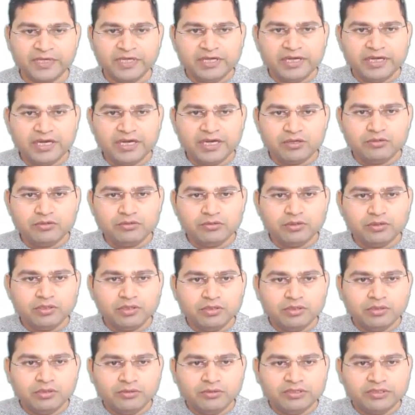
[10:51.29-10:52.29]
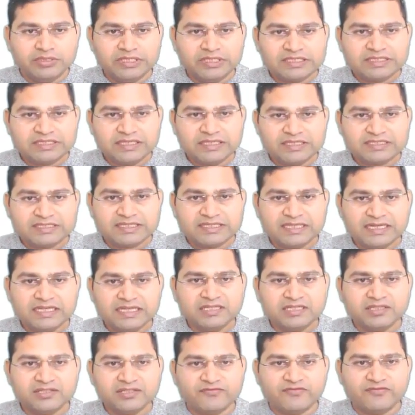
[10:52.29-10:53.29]
Now this
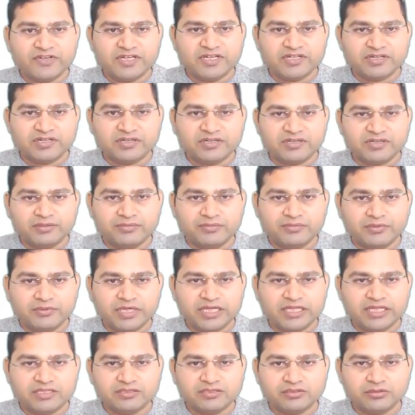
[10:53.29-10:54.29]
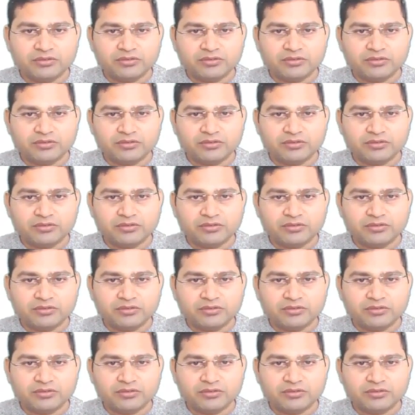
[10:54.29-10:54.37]
select the filter, right?